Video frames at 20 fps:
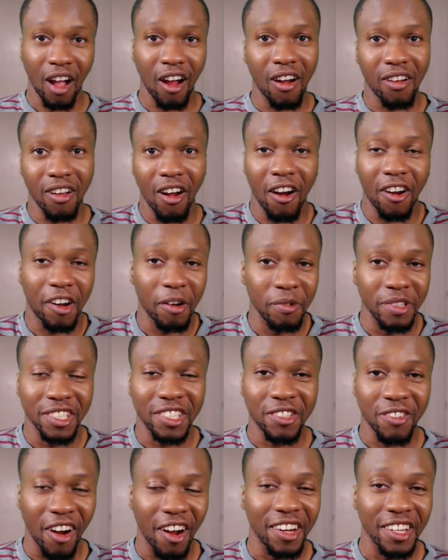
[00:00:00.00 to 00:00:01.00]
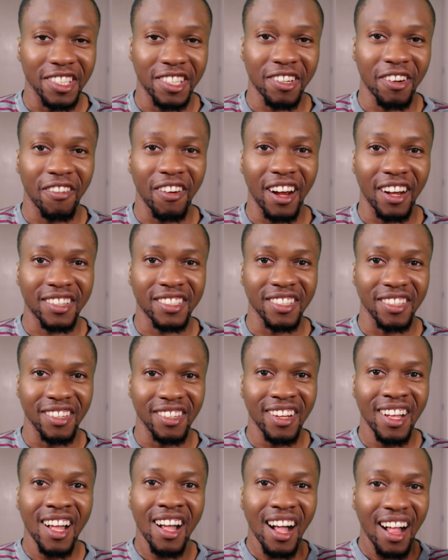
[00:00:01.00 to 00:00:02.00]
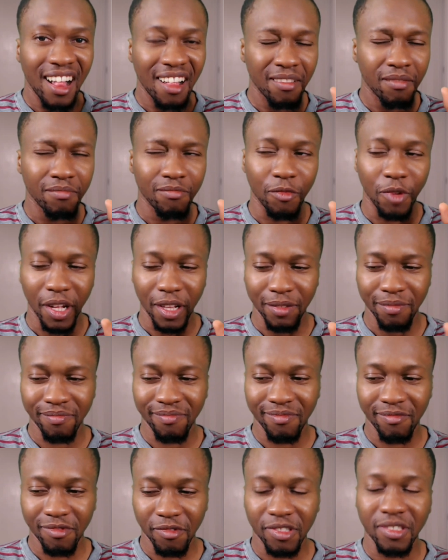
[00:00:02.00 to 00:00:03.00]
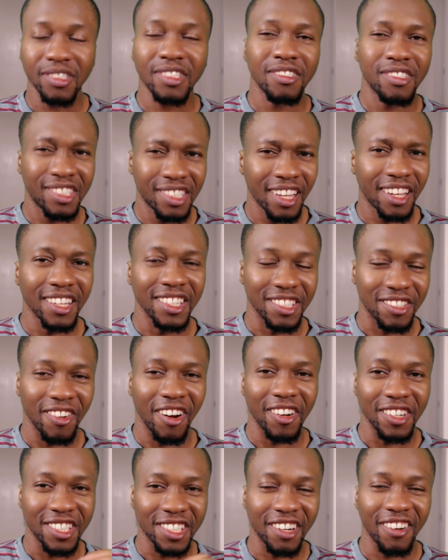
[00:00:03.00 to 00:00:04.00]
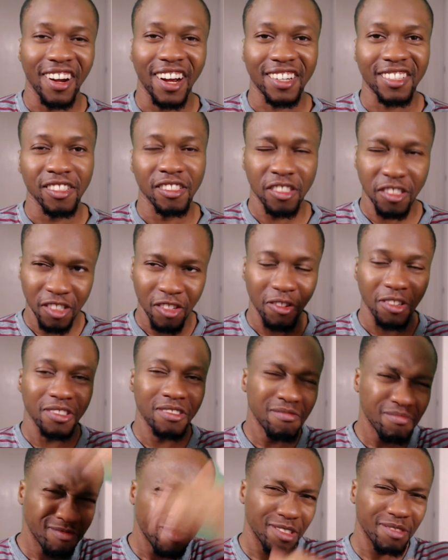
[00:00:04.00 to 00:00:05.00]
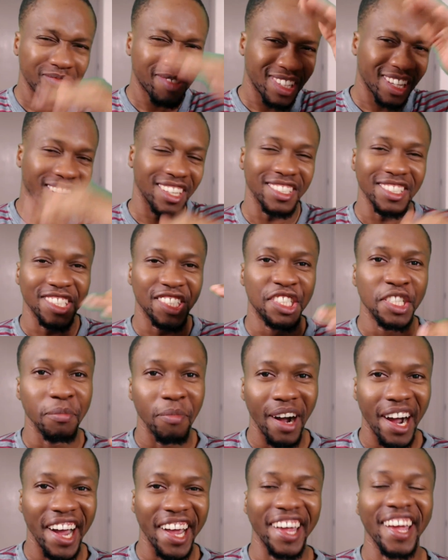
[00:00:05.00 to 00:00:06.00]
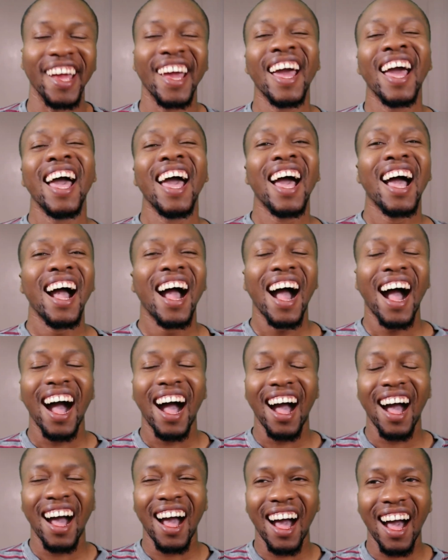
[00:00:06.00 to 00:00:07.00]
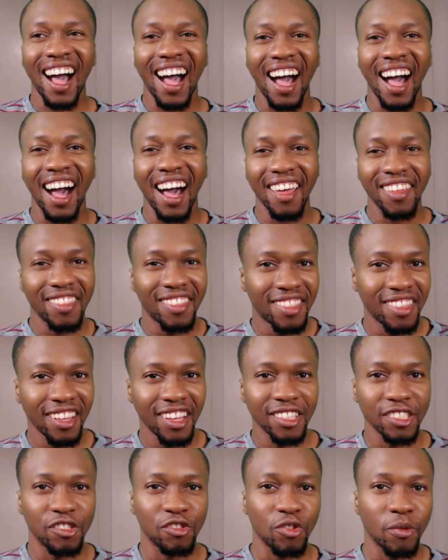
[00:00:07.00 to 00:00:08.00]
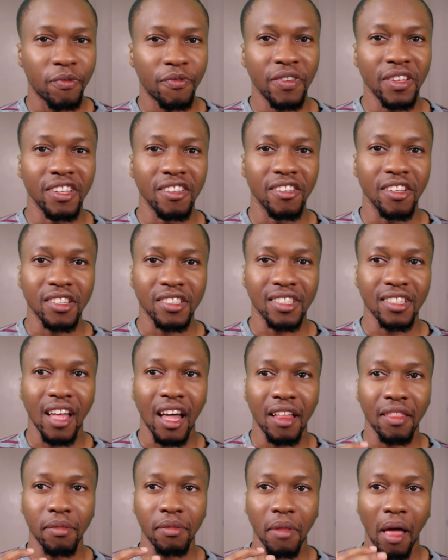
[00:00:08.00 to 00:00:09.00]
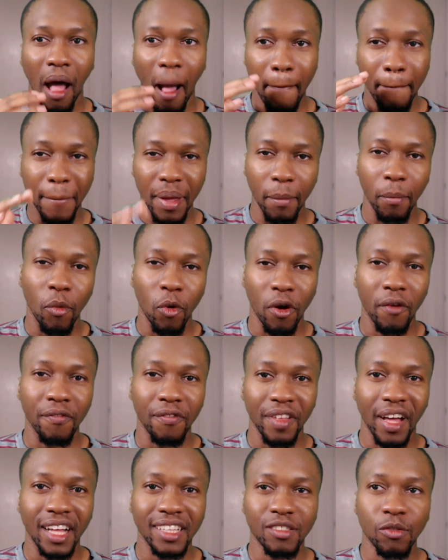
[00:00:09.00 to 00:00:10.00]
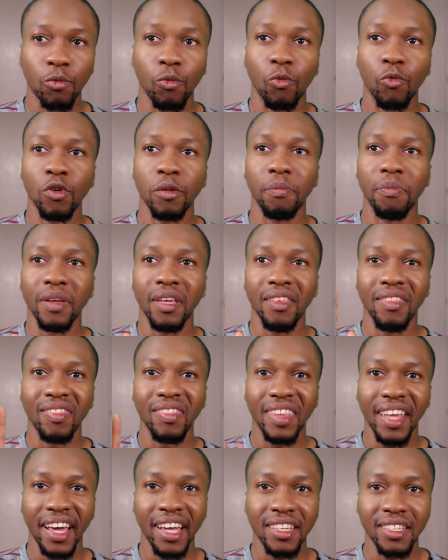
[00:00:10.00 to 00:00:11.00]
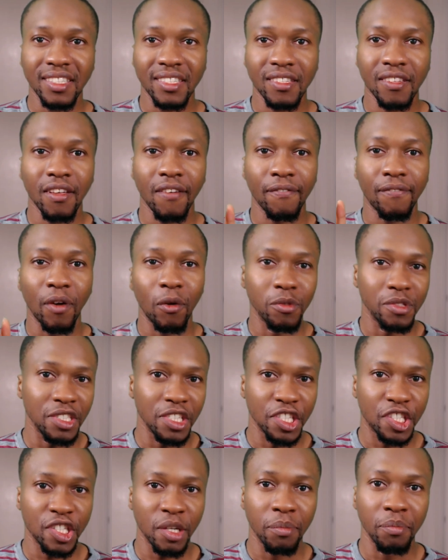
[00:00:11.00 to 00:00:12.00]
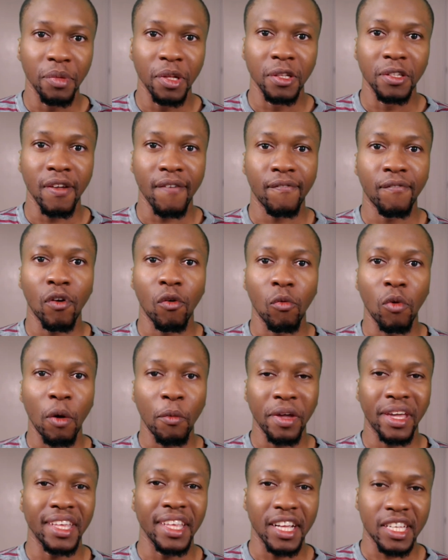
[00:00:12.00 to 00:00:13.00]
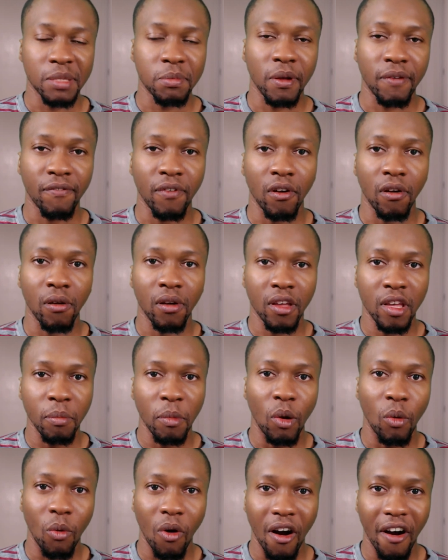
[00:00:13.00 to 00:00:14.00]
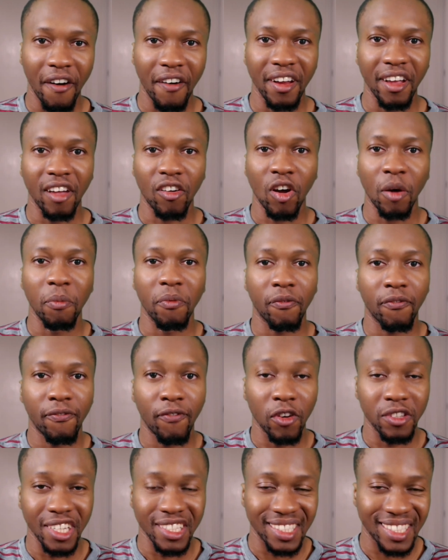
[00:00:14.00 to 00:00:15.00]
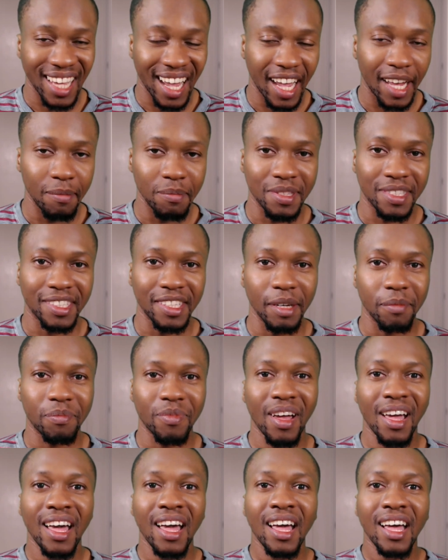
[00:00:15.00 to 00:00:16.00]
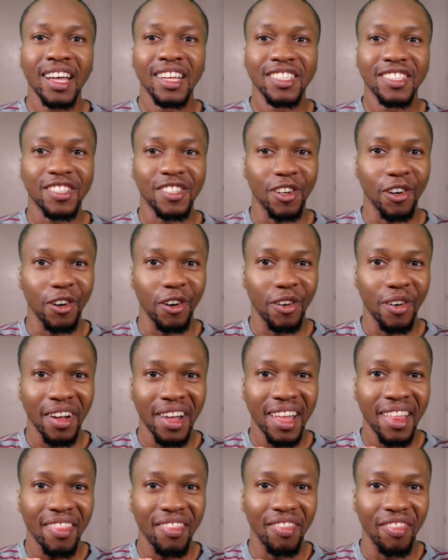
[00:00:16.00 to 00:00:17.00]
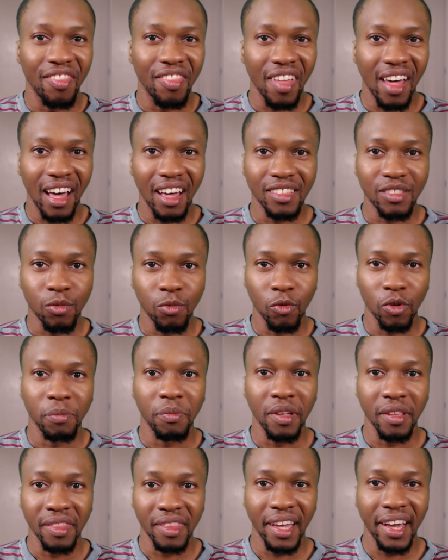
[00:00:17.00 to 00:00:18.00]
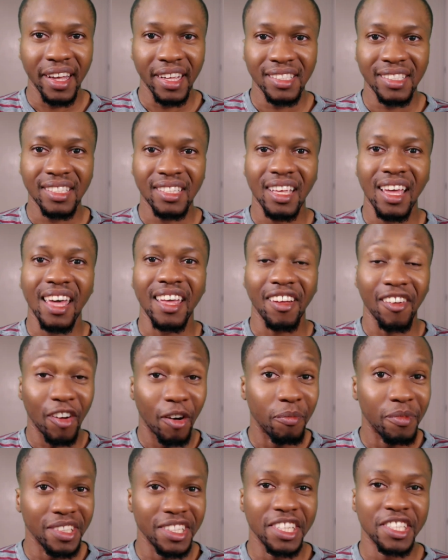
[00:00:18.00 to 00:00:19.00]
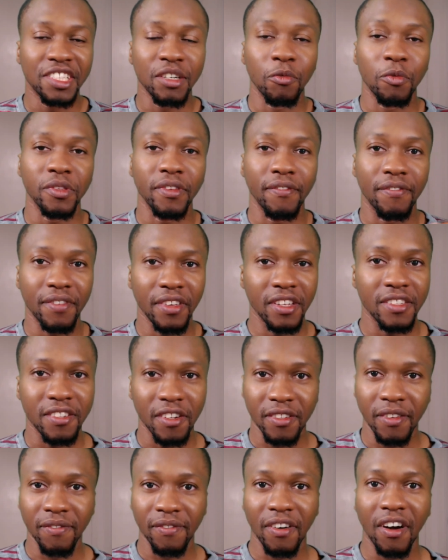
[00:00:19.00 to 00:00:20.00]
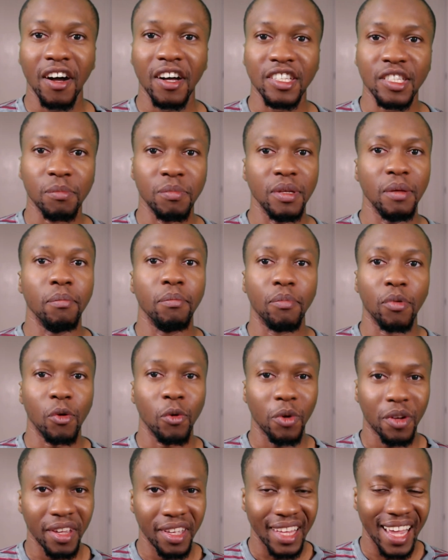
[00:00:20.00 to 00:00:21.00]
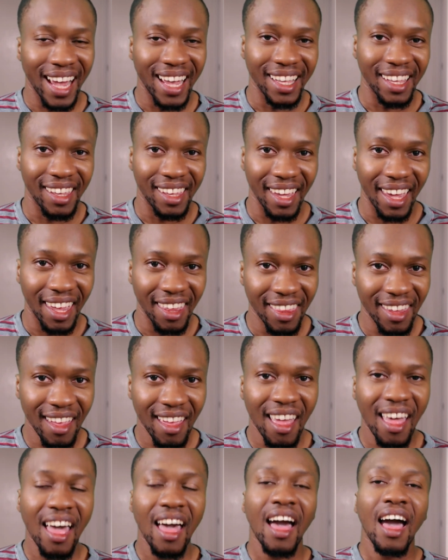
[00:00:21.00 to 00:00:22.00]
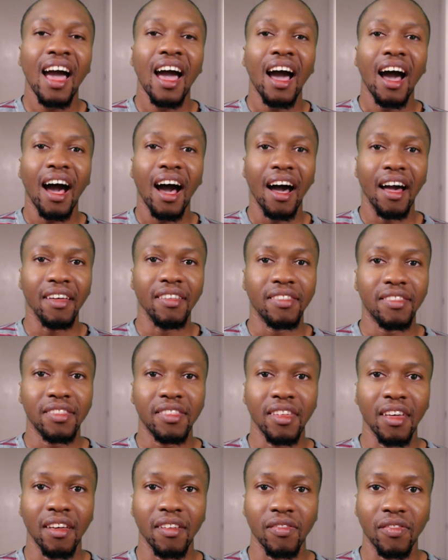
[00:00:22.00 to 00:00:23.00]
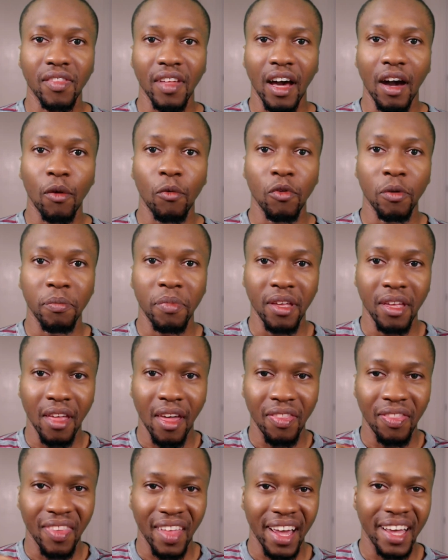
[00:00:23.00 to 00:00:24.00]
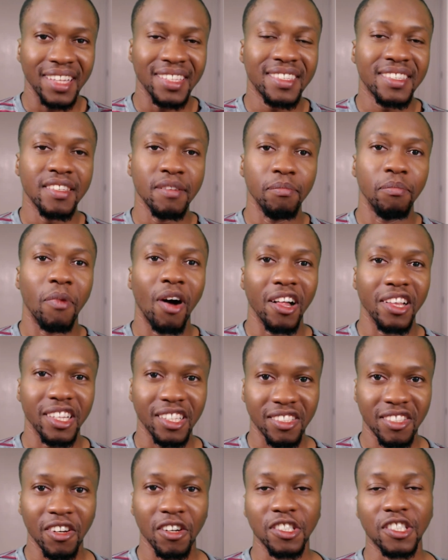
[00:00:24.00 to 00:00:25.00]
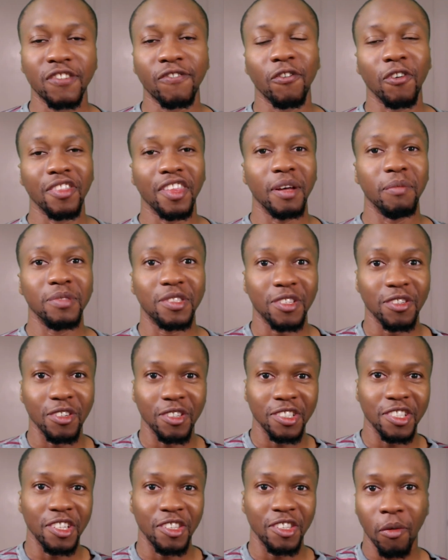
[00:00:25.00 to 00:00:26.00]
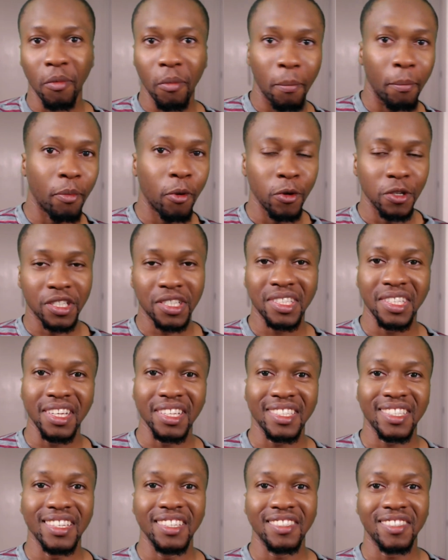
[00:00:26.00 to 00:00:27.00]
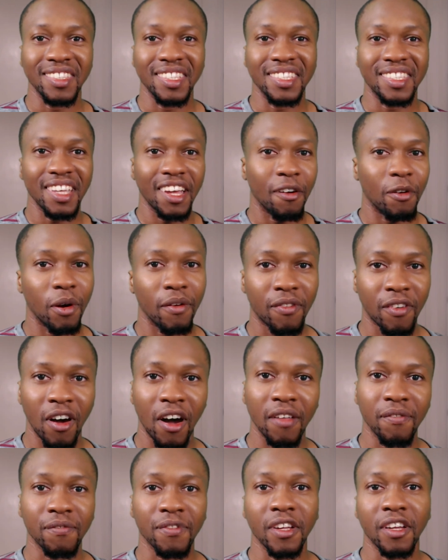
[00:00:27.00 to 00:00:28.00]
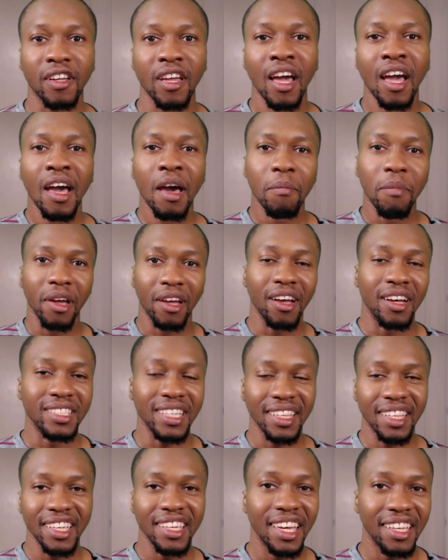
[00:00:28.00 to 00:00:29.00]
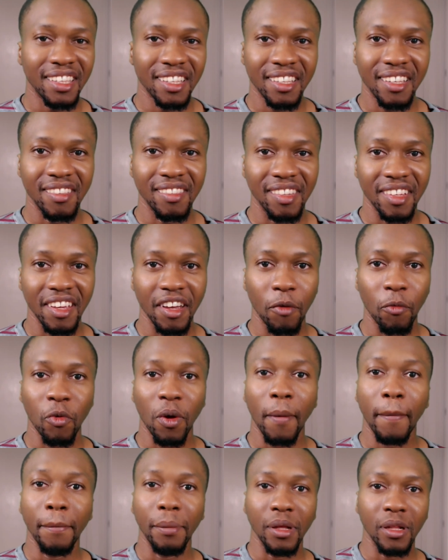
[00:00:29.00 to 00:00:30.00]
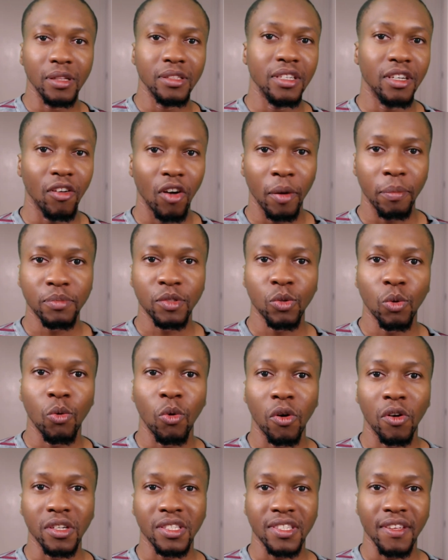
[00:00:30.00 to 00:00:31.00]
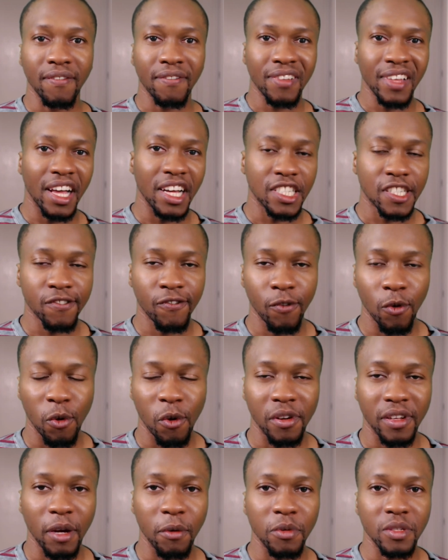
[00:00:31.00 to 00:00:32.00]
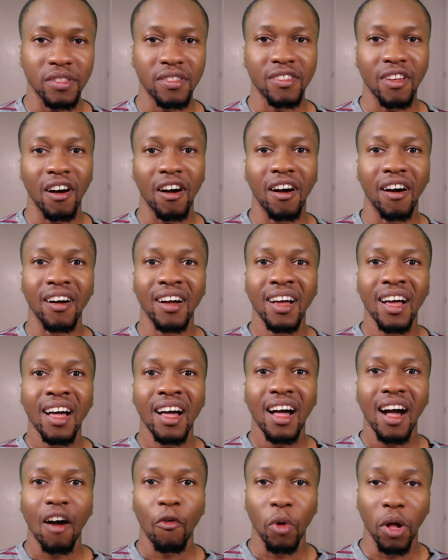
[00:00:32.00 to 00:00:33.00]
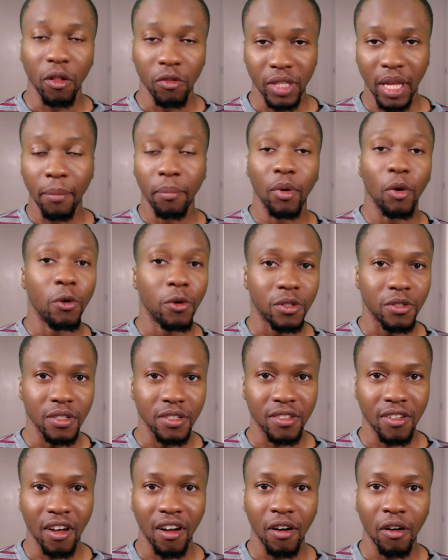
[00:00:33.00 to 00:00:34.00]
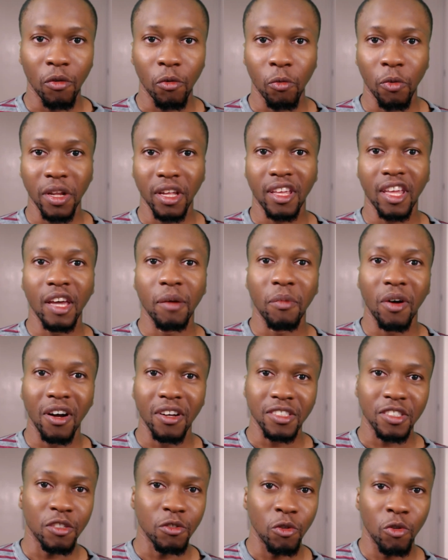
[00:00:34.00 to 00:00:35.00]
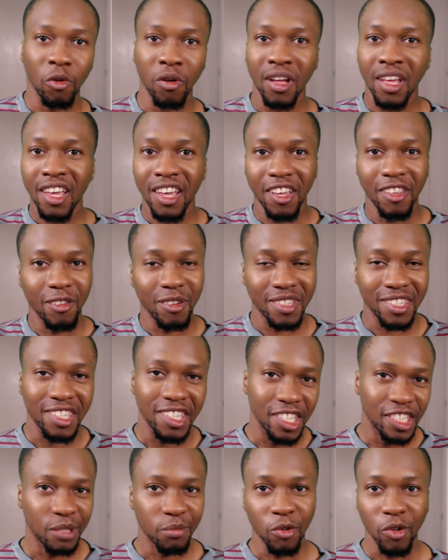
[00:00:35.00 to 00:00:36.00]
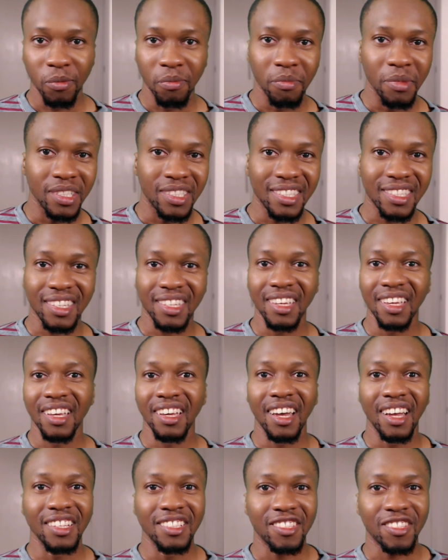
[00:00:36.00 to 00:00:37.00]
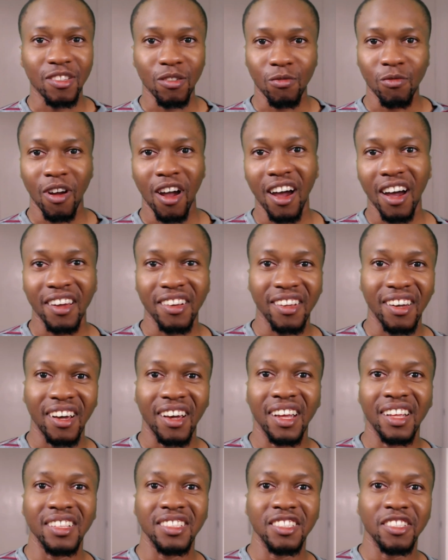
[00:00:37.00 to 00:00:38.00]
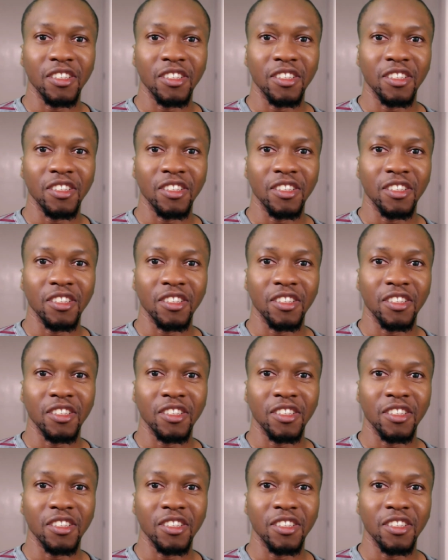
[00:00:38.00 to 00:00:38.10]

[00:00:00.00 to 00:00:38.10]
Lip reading: arguably the strongest character, well, second strongest character, second to Shibai, I think drip feeding us that a bit more of that would be nice foundation building for what we can expect for Himawari coming for the time skip. So that would be nice in combination with the vase or the vase being broken again. I think that would be a nice symbolic touch for them to, push things into this era of conflict. Because at the end of the day, we're building up towards the flash forward that we saw well, that Boruto saw when he came on to, Sage Mode Mitsuki and Sarada and,